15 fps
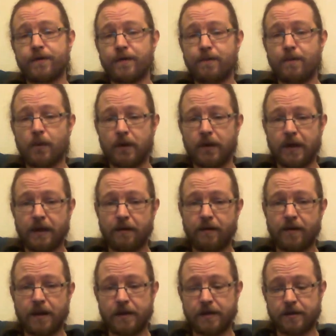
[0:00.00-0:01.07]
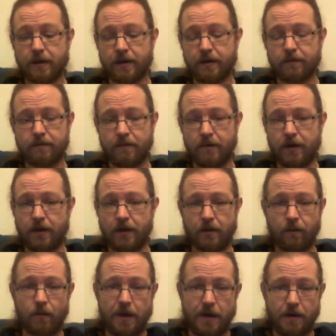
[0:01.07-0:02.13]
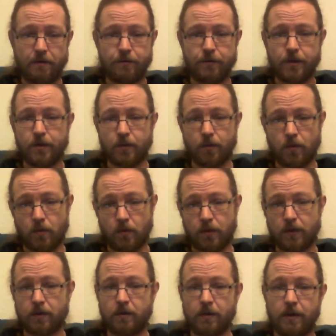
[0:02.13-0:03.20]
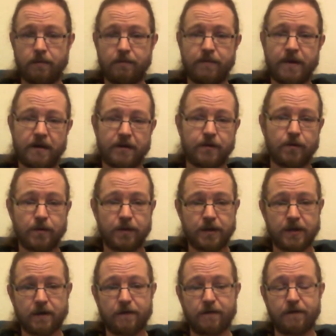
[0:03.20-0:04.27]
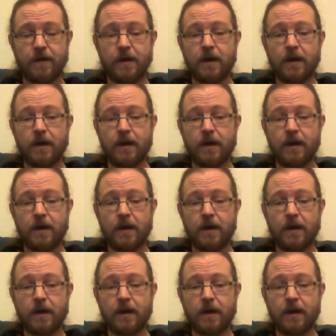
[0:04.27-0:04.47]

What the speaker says: for modelling things like, windows, doors, that sort of stuff,